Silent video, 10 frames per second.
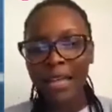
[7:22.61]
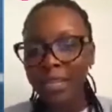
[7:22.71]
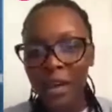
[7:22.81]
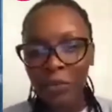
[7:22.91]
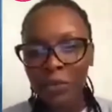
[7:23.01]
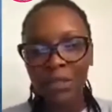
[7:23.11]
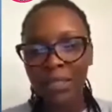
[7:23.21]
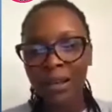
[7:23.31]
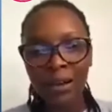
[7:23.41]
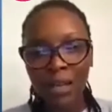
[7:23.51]
I never
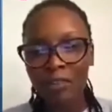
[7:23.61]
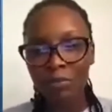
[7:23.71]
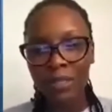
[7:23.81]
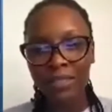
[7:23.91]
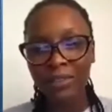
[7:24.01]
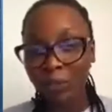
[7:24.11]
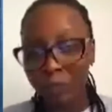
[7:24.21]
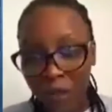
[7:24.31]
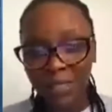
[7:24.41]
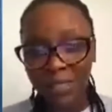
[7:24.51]
thought that our
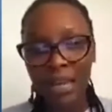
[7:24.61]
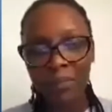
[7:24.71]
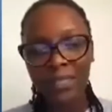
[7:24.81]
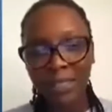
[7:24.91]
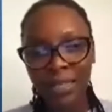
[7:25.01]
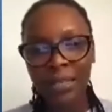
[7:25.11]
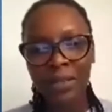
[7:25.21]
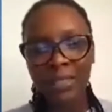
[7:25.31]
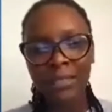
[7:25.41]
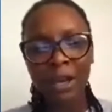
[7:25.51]
government, first time they are
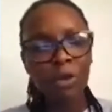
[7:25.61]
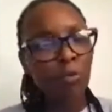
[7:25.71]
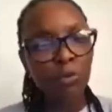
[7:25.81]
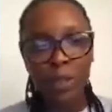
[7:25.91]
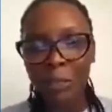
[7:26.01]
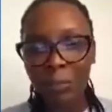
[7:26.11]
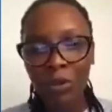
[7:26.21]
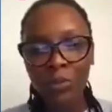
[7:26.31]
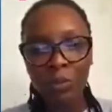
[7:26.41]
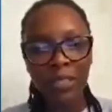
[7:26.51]
seeing this, would
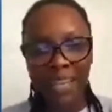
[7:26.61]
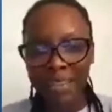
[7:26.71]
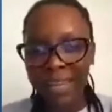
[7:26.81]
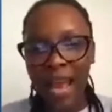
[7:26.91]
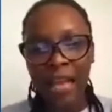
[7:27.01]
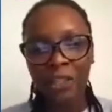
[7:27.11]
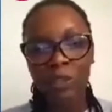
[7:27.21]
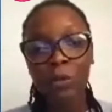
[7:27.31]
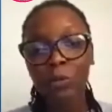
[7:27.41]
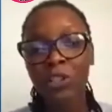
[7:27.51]
respond with, in the
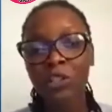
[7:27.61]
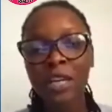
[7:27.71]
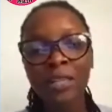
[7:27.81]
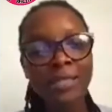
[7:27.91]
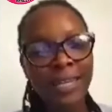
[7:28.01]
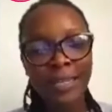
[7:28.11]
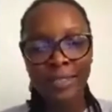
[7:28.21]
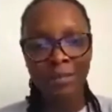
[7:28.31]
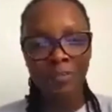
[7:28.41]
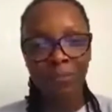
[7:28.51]
action with which they
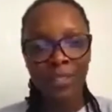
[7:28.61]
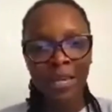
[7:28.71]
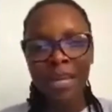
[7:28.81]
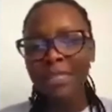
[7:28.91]
did.